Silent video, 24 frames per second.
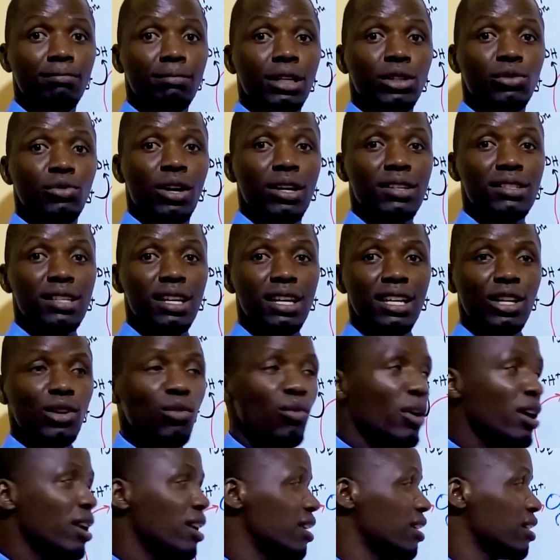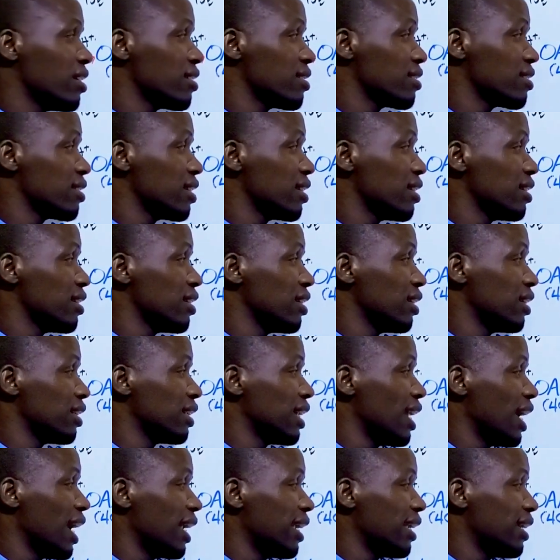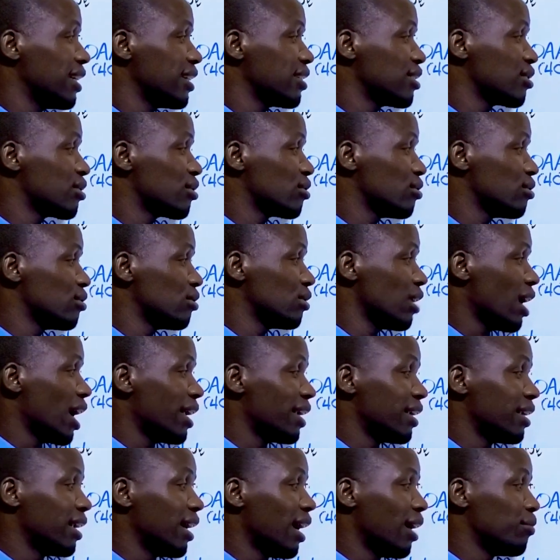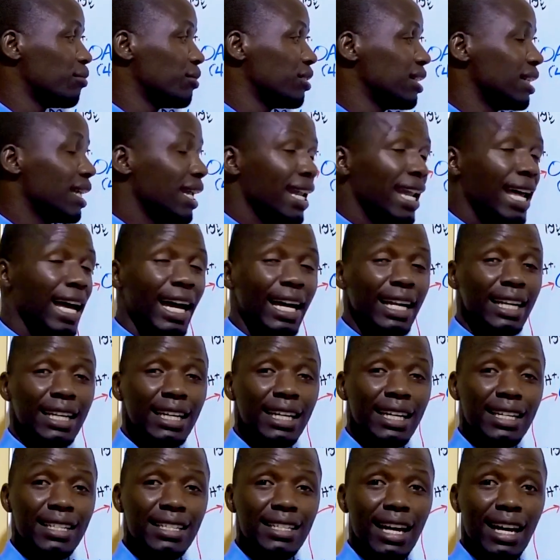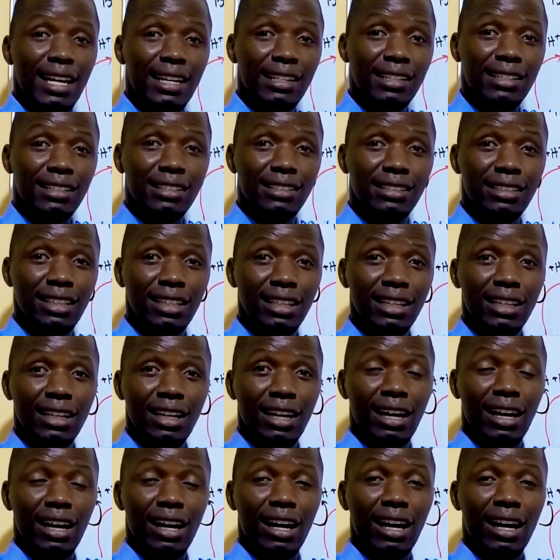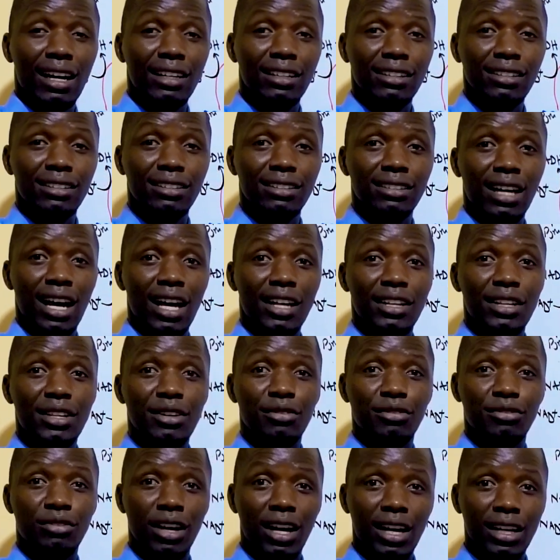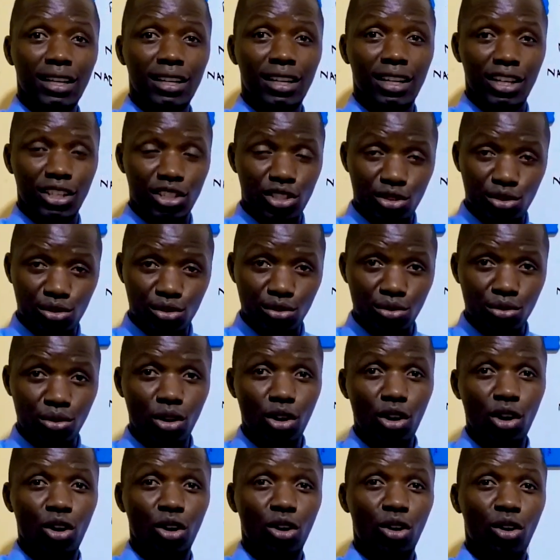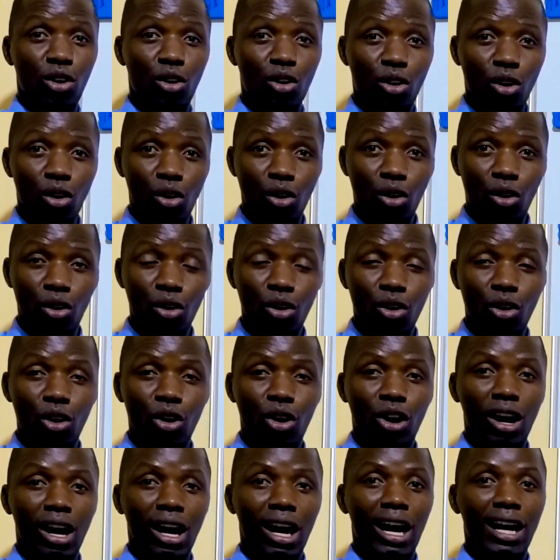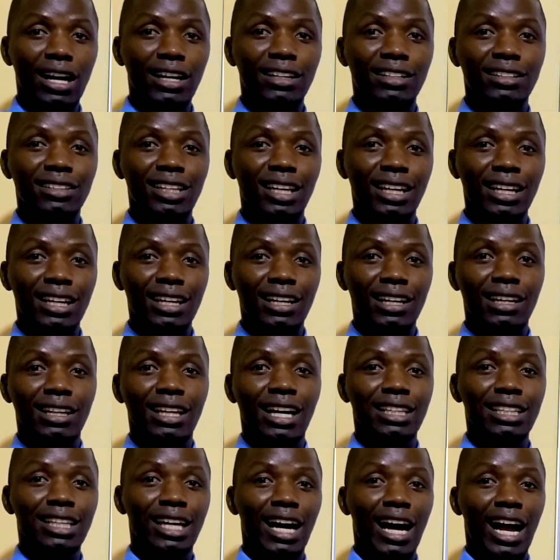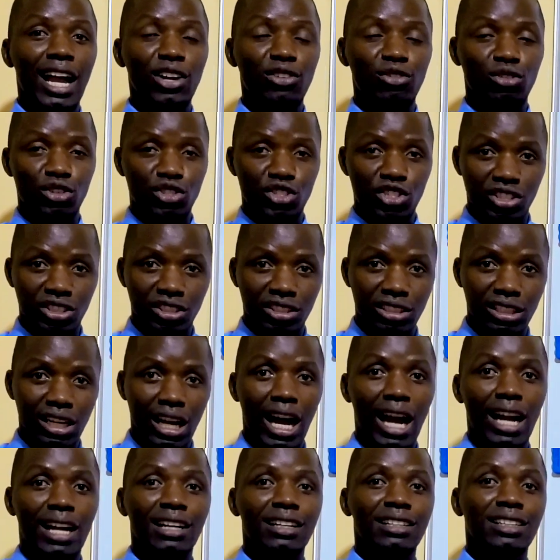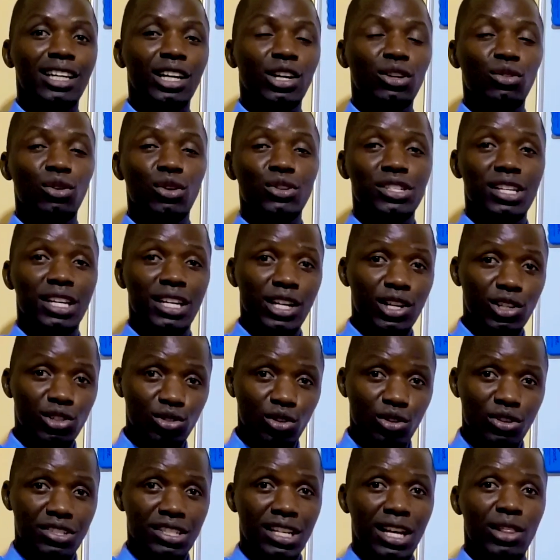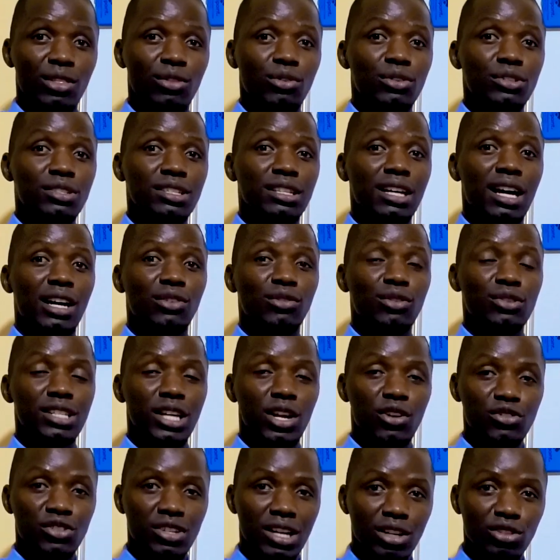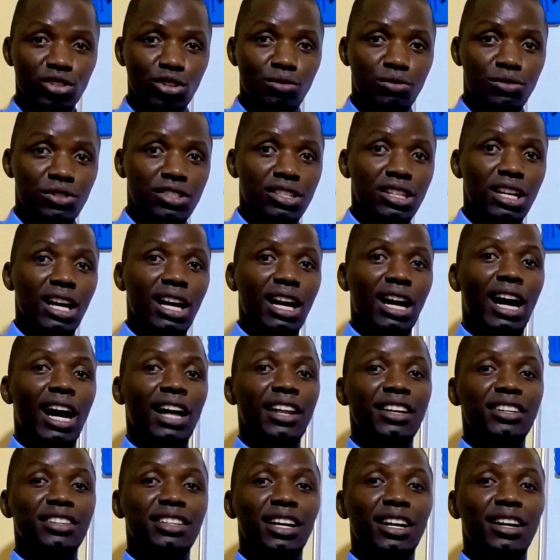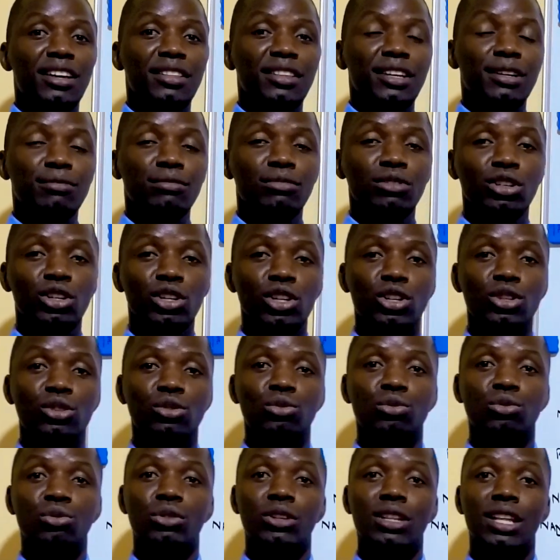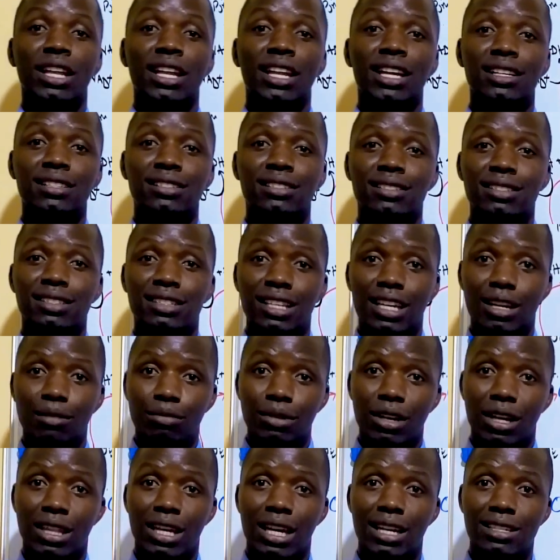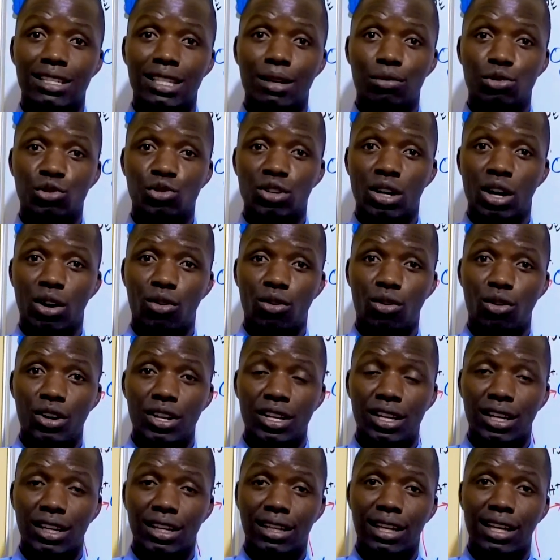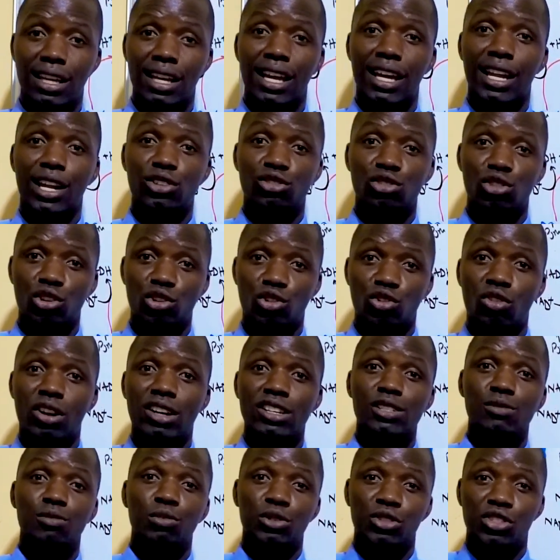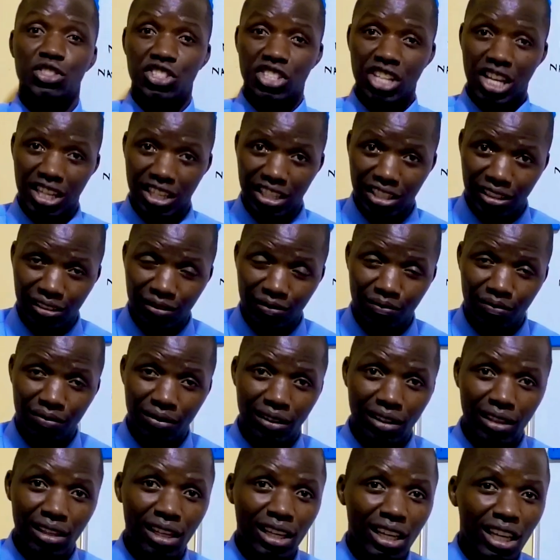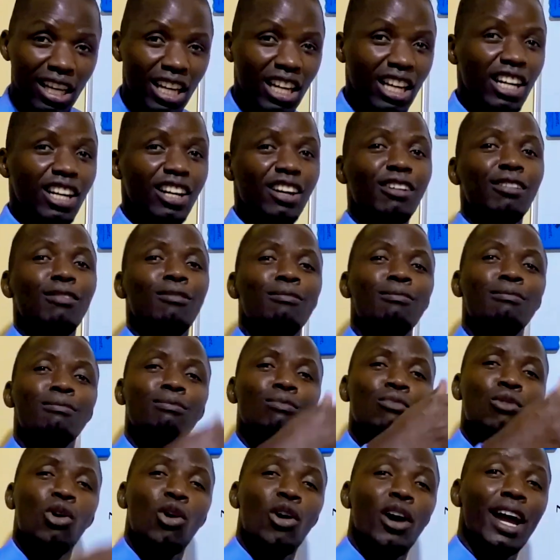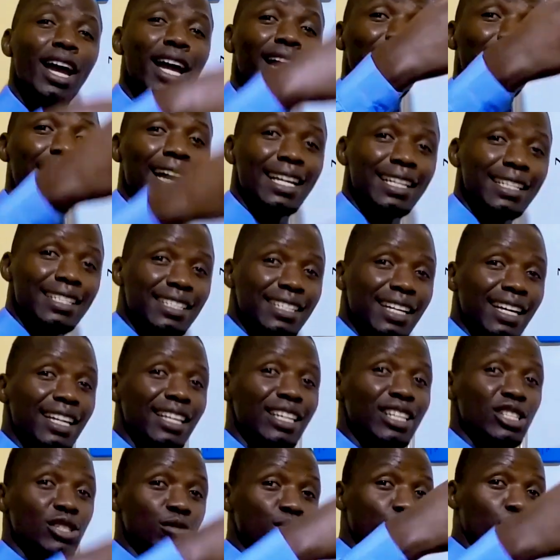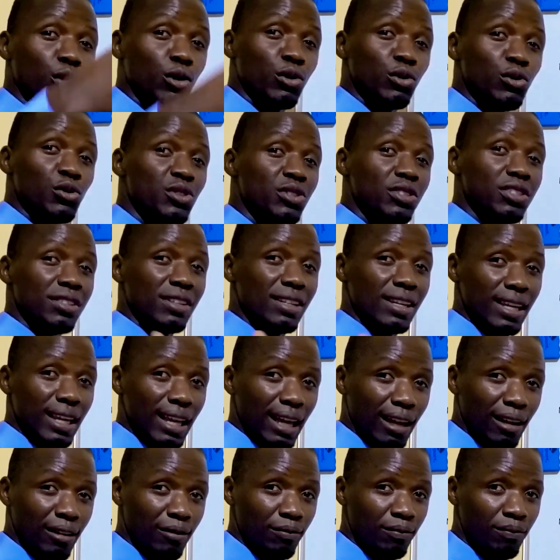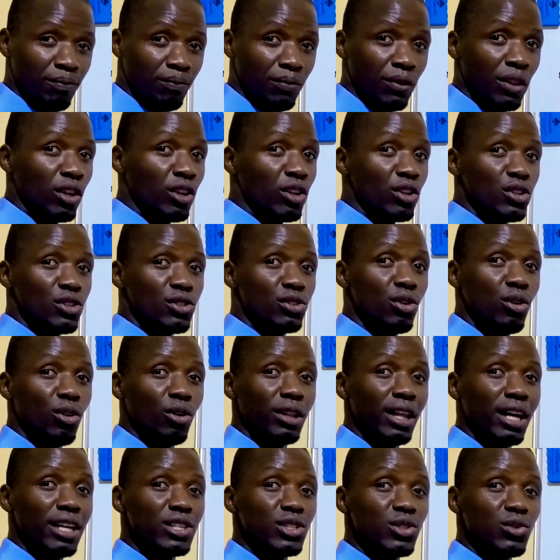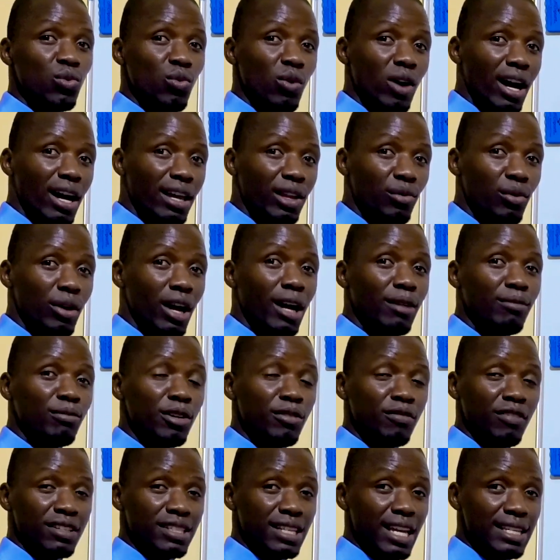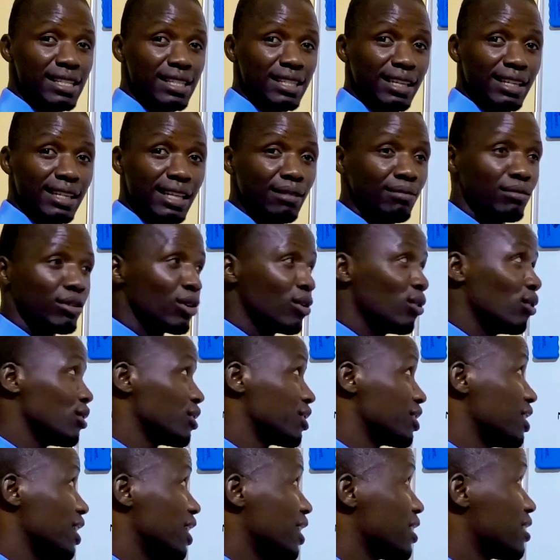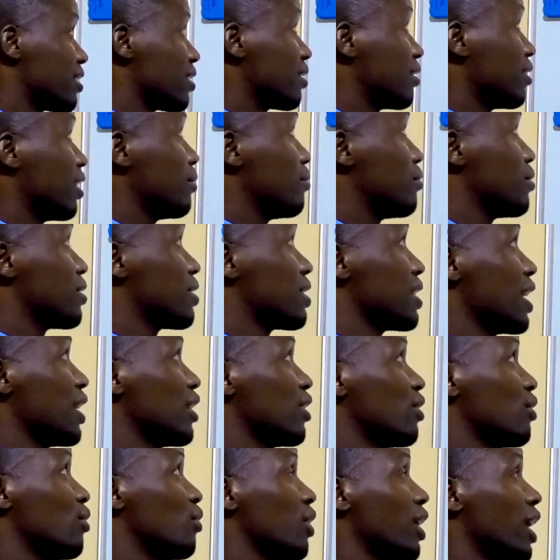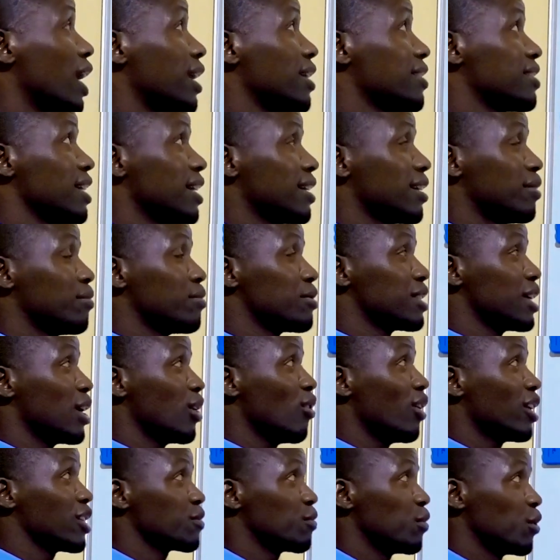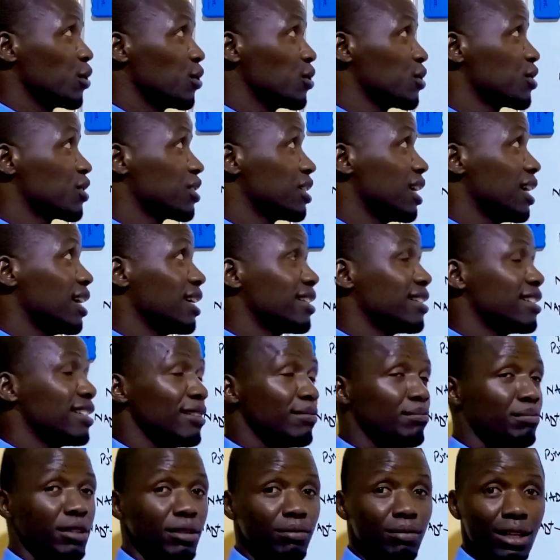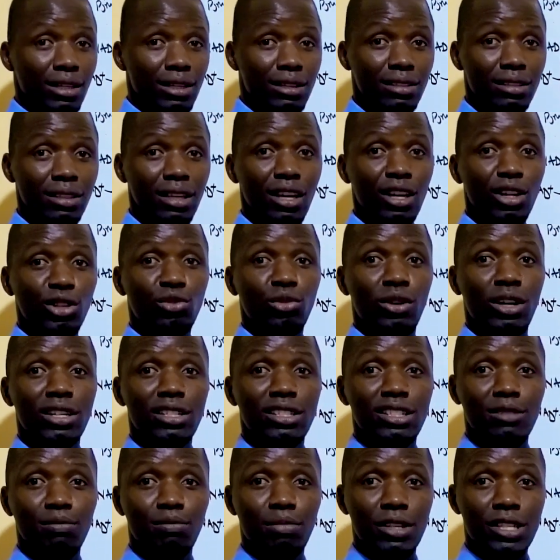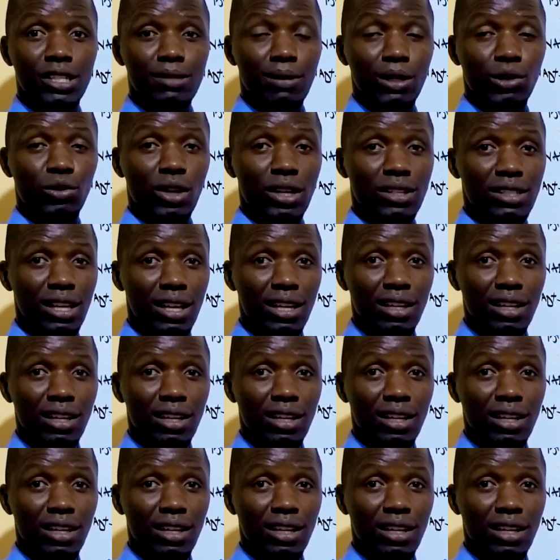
But we are saying when these NADH2 and the NADH and the FADH2 go and take that hydrogen and take those electrons and those hydrogen atoms, and they take them to the next step, the 3rd step, which we are calling the electron transport chain, more energy is produced there. So that's why I'm emphasizing them, because yes, Krebs cycle, we can say Krebs cycle has produced ATP, but 2 ATPs, but we are